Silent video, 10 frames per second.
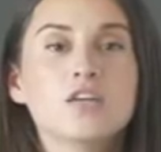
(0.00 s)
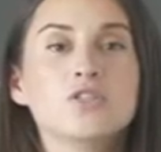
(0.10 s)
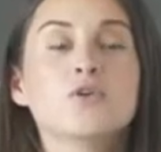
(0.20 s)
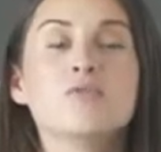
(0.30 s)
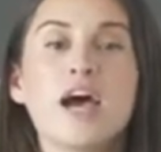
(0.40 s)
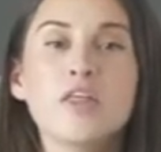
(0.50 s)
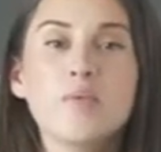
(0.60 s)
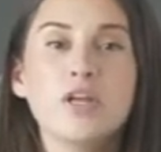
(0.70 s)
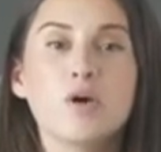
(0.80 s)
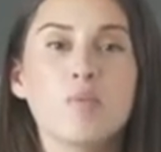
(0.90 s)
So now that
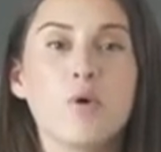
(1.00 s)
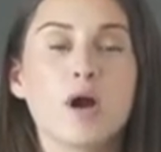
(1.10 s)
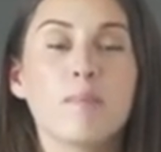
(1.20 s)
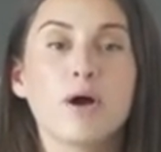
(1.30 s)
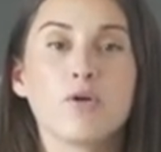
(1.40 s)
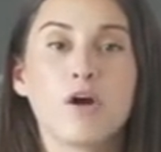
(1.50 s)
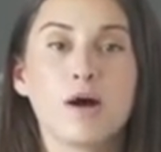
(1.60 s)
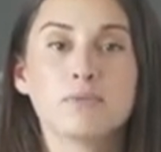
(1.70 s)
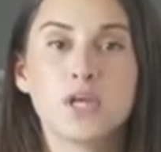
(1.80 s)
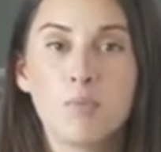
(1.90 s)
we know more about
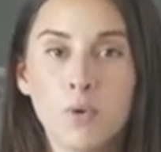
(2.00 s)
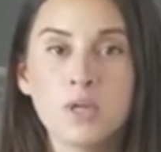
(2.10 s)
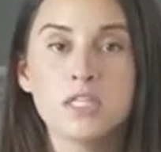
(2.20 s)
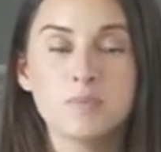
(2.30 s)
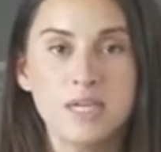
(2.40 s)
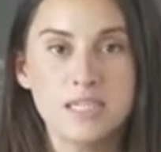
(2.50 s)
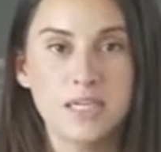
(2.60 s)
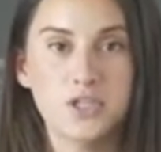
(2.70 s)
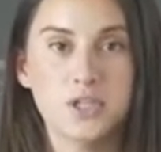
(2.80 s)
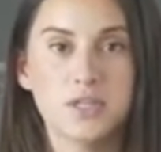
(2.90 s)
crops aboard the space
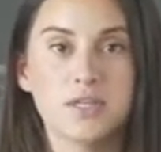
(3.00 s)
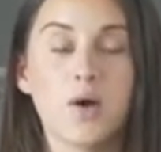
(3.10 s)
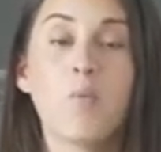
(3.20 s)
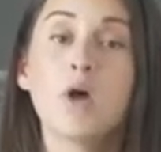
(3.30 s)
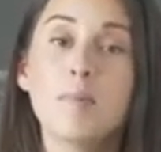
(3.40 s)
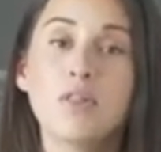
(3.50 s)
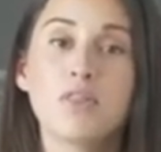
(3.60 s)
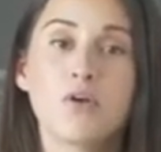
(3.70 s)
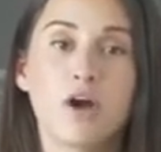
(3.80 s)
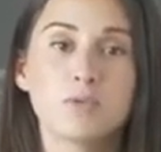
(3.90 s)
station, what about
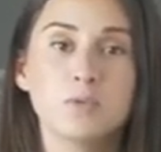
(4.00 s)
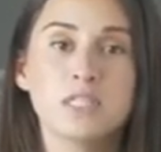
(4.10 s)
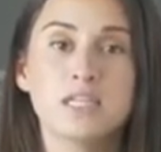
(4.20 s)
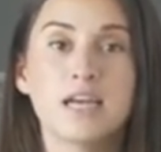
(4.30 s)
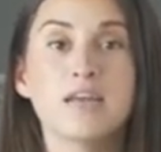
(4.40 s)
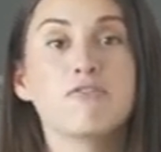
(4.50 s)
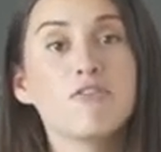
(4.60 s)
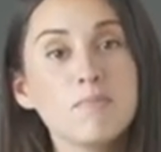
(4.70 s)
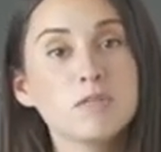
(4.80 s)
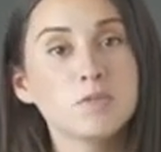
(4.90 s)
the crops we study
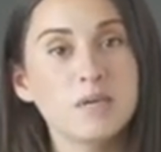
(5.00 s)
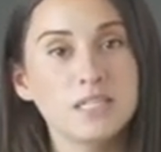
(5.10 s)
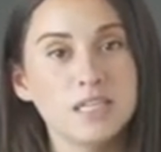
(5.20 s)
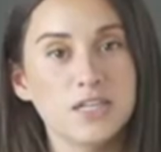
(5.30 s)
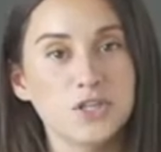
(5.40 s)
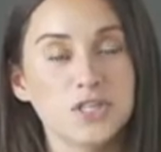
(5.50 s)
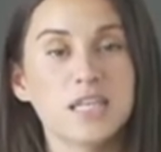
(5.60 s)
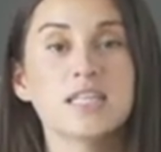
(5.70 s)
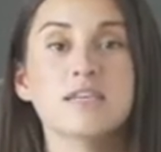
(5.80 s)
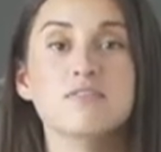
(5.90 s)
from the space station
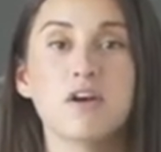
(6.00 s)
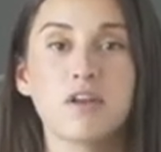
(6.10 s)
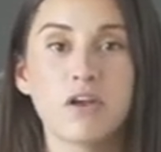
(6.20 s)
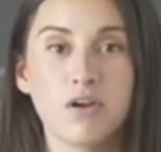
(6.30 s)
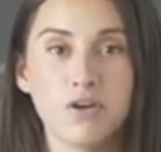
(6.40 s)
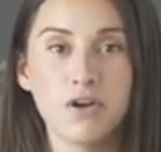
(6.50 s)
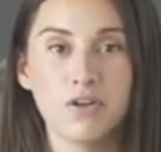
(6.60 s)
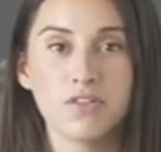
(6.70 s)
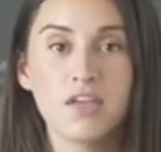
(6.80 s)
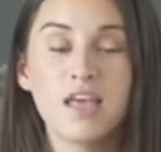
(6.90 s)
that live down here on
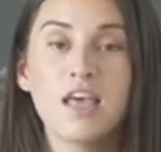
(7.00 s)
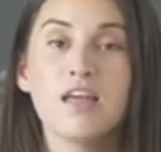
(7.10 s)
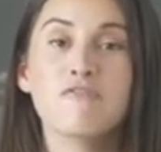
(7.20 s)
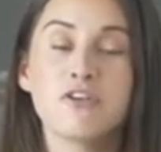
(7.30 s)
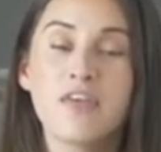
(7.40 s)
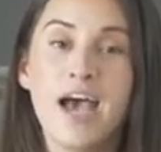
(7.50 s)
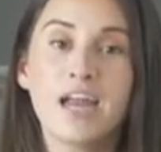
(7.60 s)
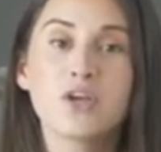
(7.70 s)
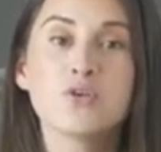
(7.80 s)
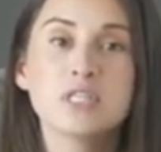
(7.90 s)
Earth? And for
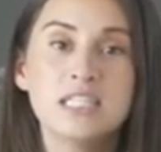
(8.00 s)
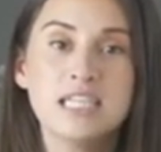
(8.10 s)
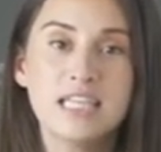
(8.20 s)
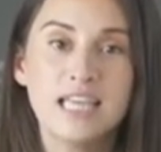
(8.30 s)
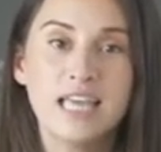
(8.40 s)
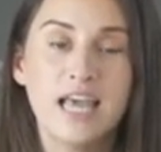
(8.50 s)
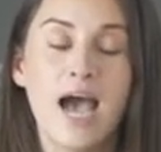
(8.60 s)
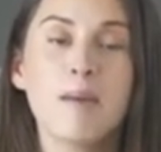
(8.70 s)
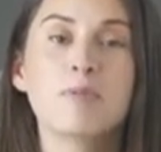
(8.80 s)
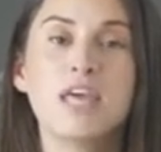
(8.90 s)
that, Christine Lee,
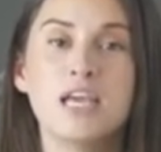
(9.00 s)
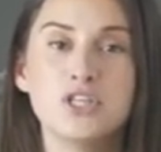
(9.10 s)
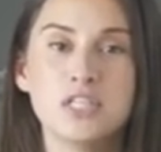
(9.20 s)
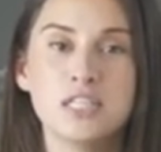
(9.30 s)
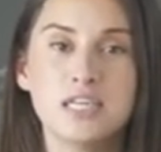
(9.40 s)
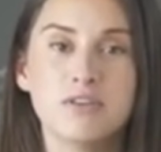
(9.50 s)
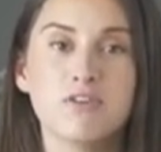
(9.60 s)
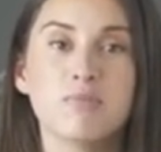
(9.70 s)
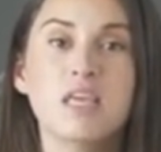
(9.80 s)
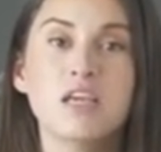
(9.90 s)
applications lead
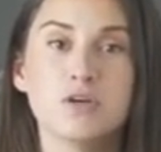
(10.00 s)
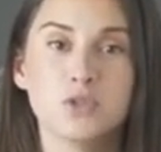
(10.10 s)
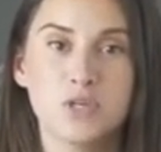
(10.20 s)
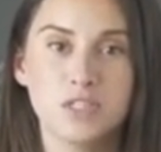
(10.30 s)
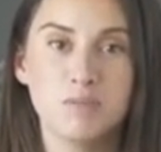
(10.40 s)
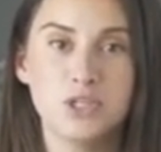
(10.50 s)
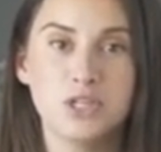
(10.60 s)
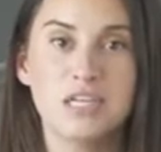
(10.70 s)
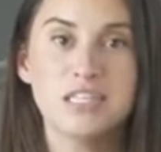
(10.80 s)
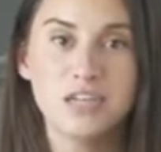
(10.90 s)
from the EcoStress
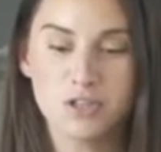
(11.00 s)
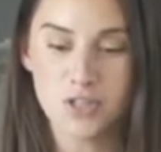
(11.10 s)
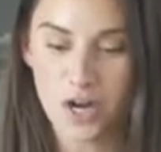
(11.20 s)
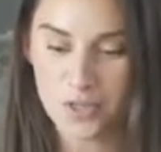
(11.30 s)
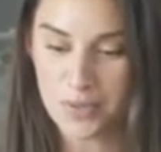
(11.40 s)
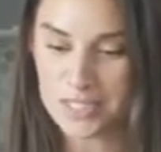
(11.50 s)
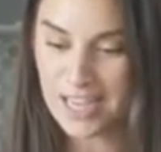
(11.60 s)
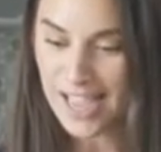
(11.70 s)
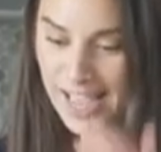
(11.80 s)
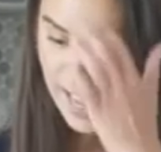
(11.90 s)
mission, is here to talk to us.
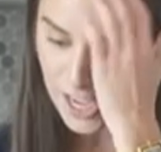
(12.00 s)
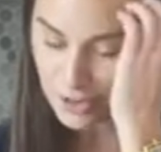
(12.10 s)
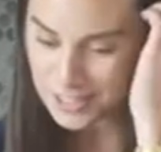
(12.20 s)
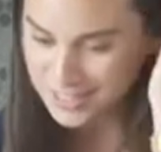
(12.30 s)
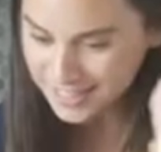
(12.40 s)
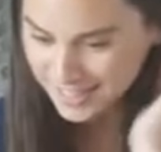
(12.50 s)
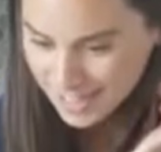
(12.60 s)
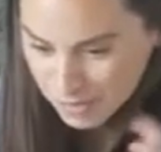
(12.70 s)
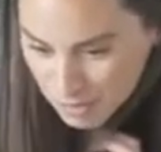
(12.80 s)
Hey, Christine, thank you